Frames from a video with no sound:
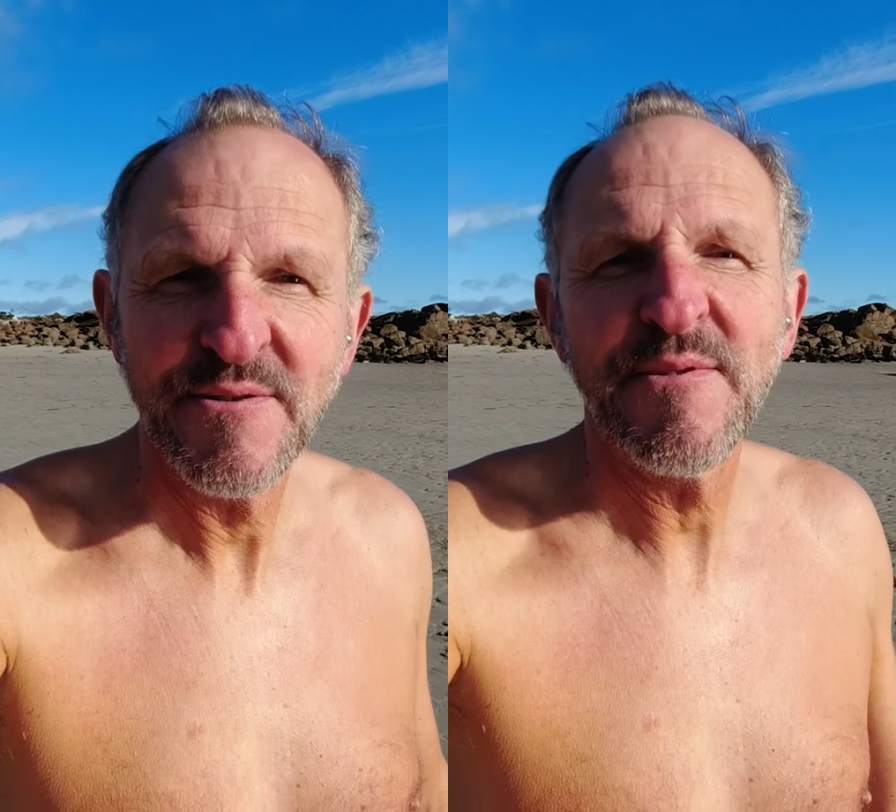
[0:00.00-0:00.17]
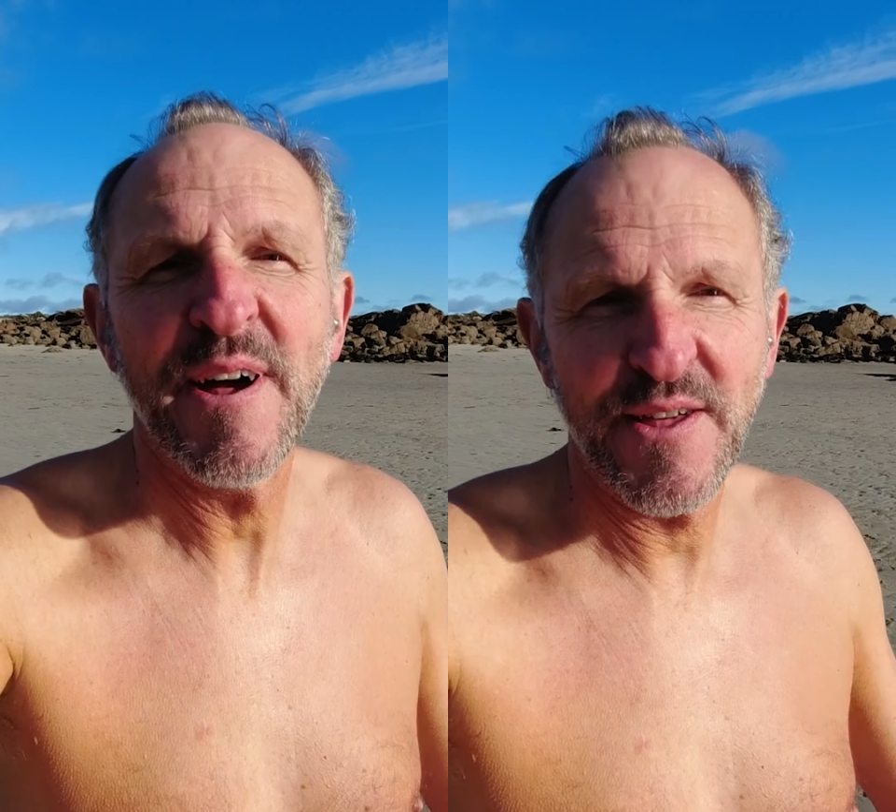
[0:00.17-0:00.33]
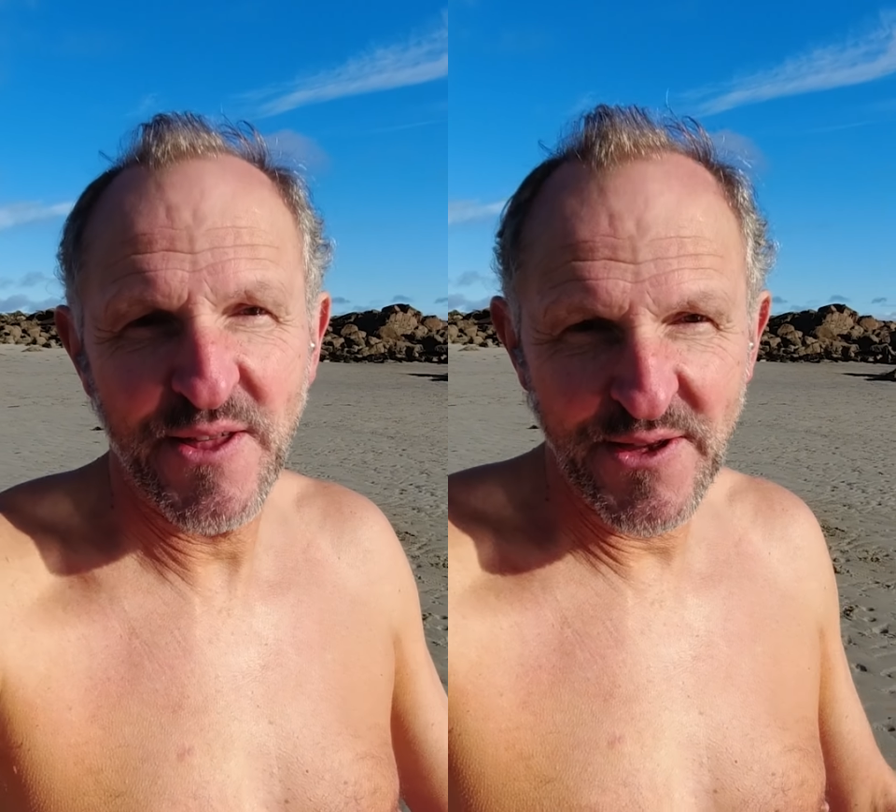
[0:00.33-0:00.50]

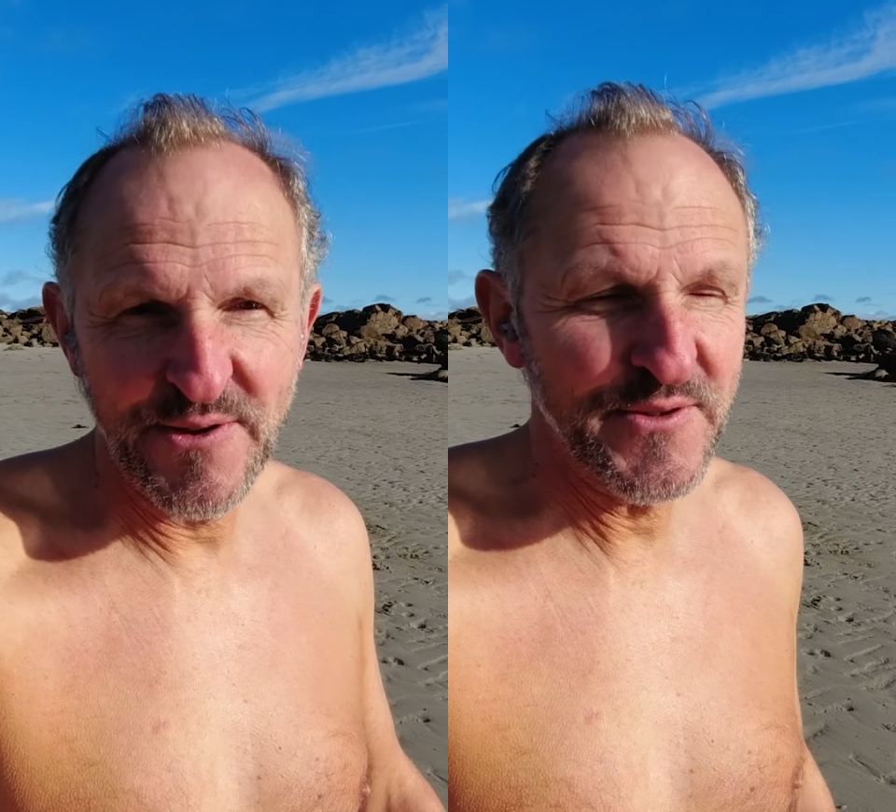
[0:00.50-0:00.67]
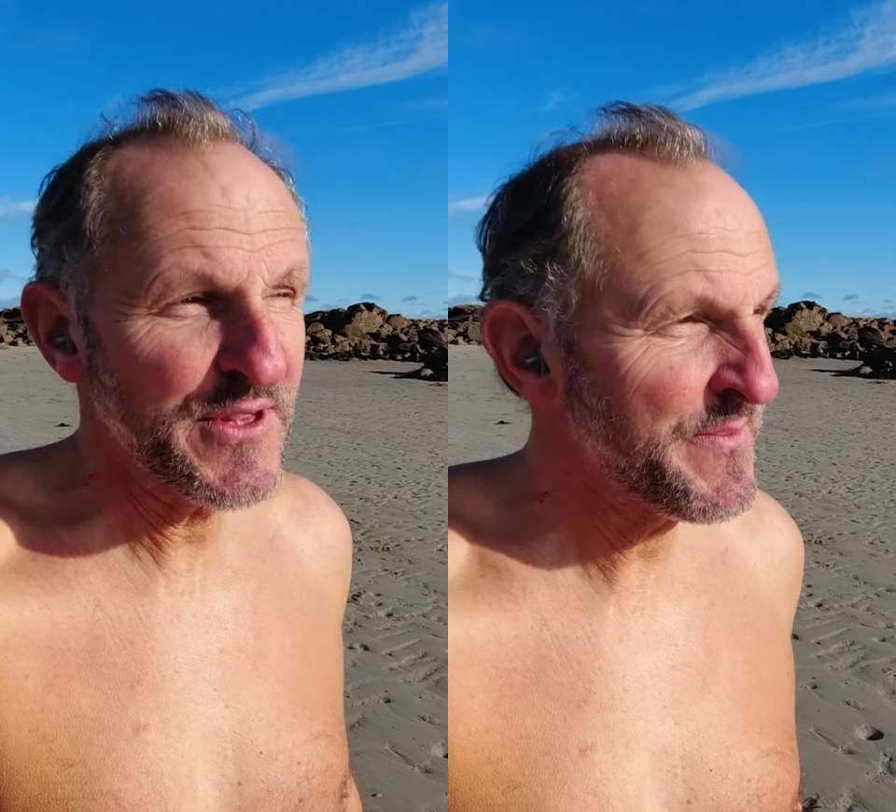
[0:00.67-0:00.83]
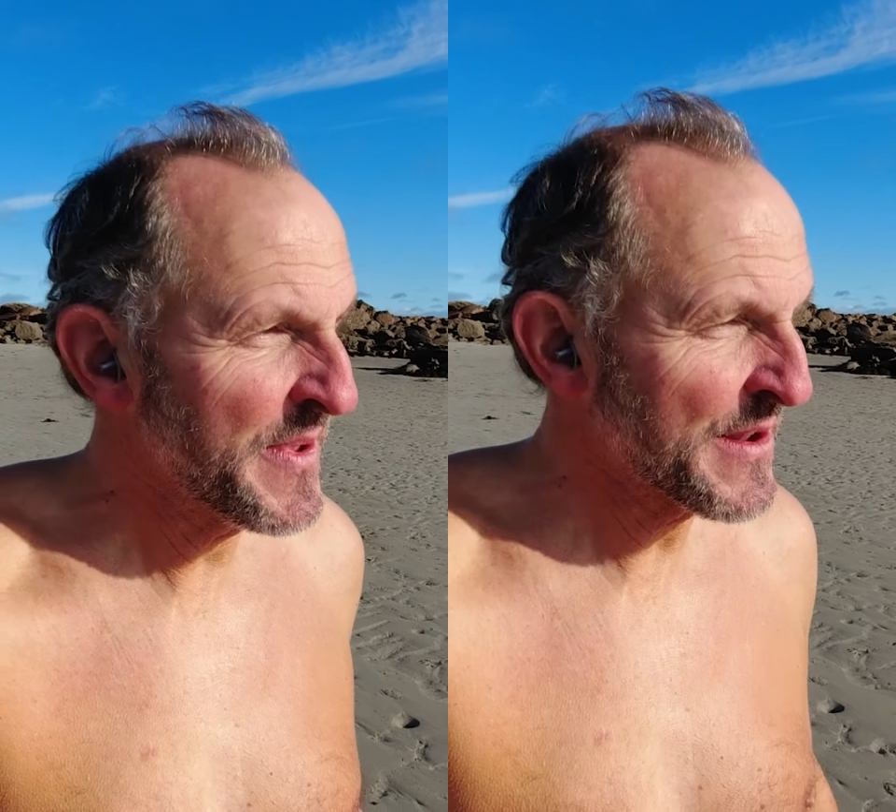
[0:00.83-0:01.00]
Rather you
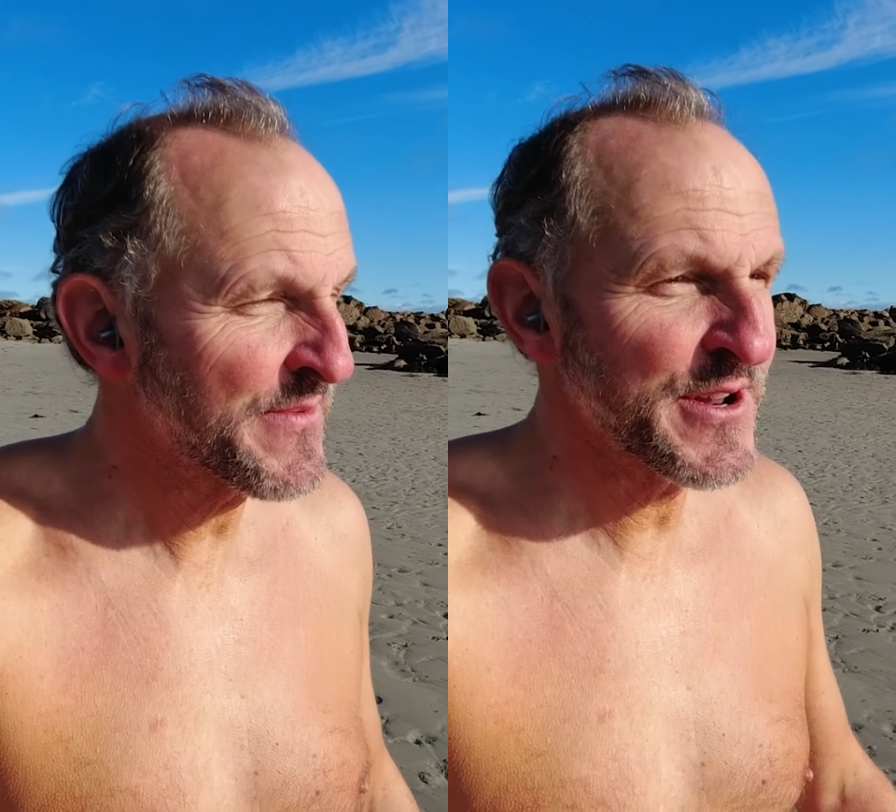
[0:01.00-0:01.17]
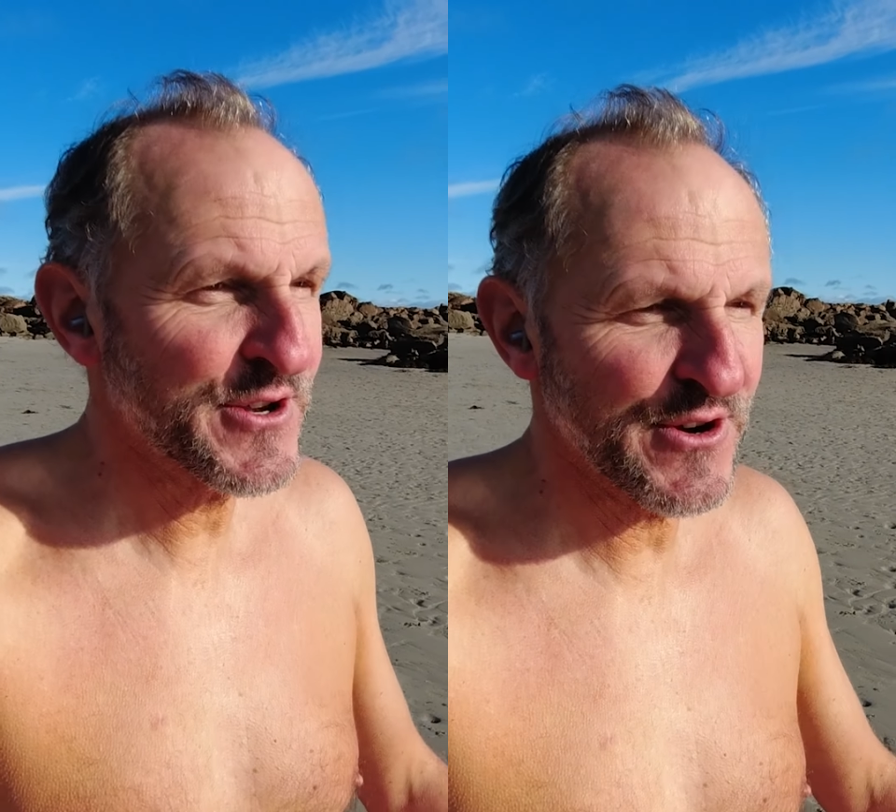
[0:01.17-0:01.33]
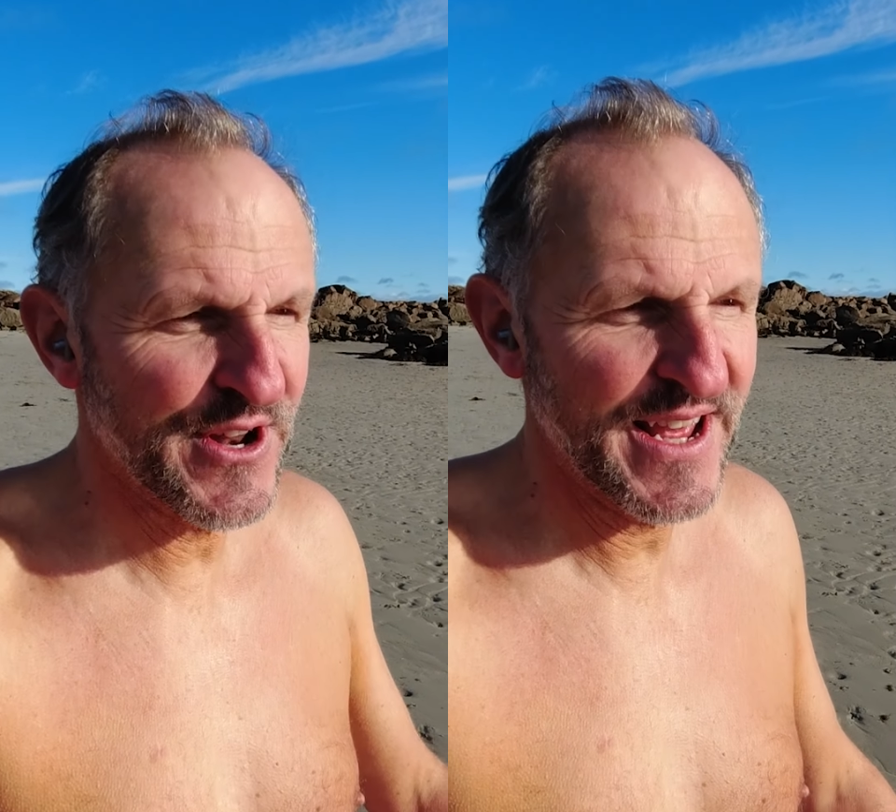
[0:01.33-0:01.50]
than me,
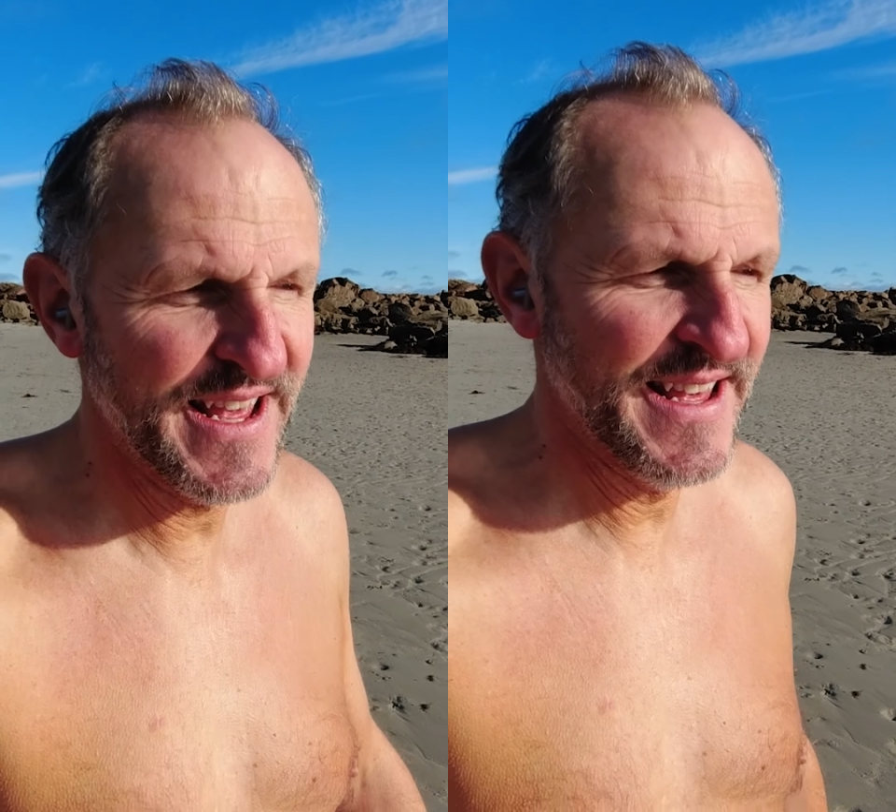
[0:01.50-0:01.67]
Richard.